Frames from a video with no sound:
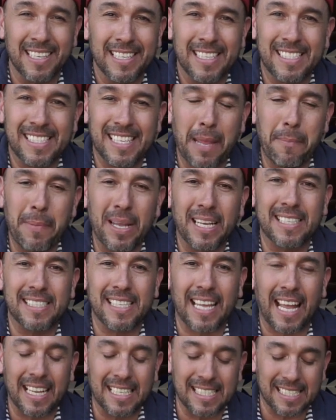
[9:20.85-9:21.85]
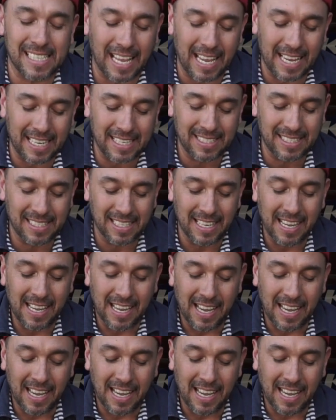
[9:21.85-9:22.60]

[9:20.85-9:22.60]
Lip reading: same exact size.